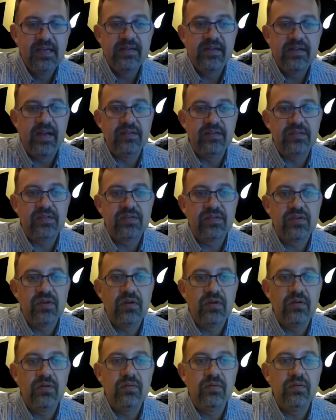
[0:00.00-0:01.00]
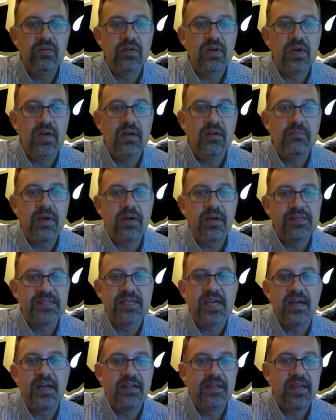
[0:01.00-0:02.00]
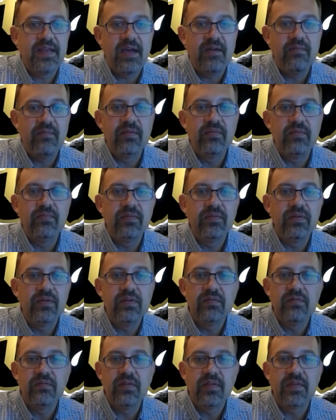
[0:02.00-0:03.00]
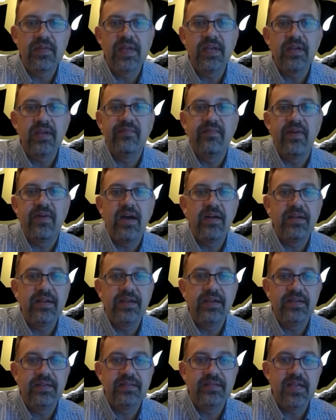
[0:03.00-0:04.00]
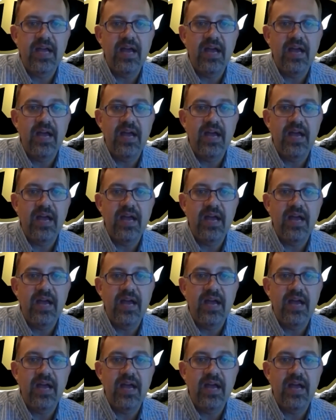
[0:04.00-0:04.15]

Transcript: And so outside of that, we would think about it as not